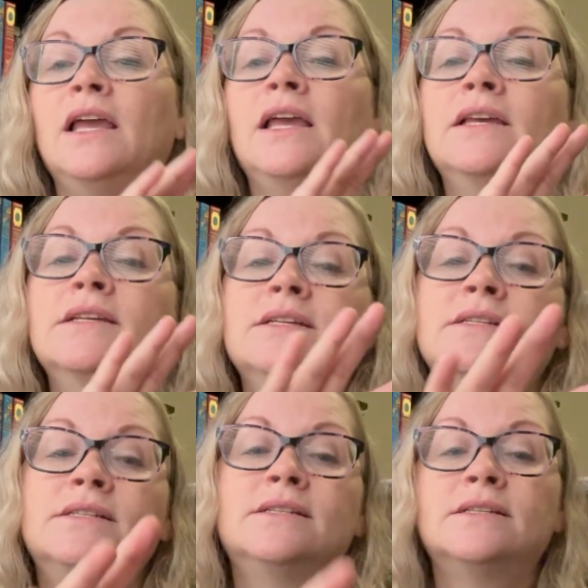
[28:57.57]

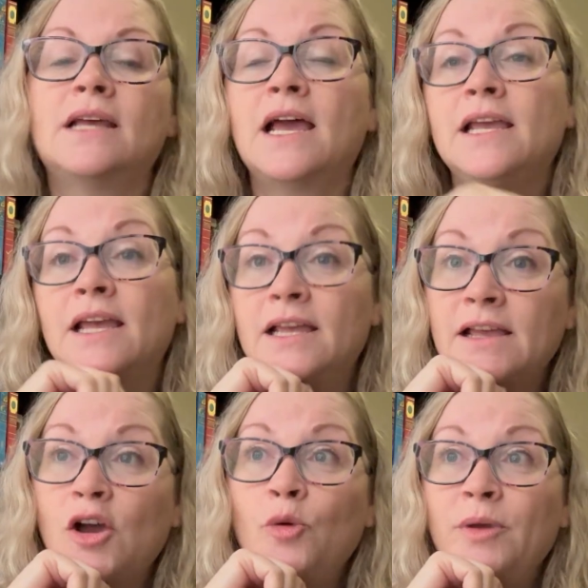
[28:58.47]
is
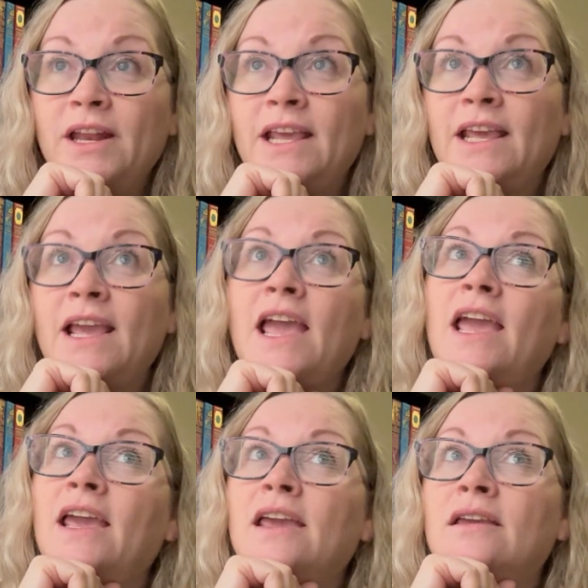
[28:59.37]
opening
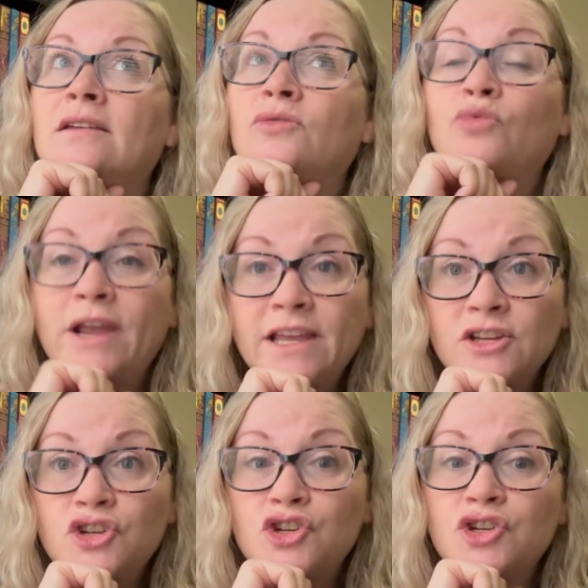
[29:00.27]
a
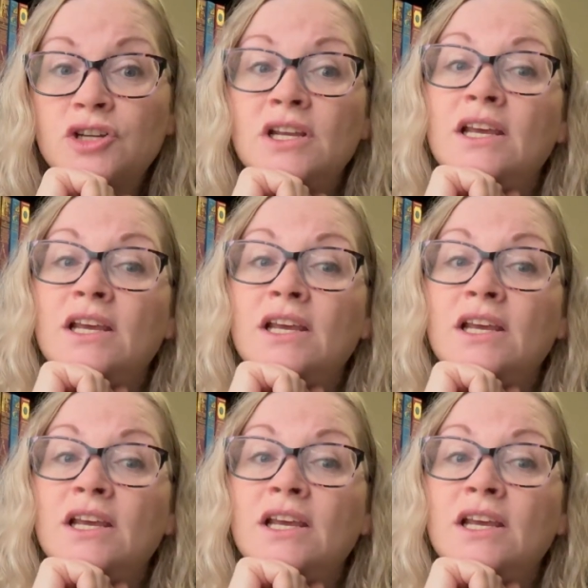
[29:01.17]
ranch.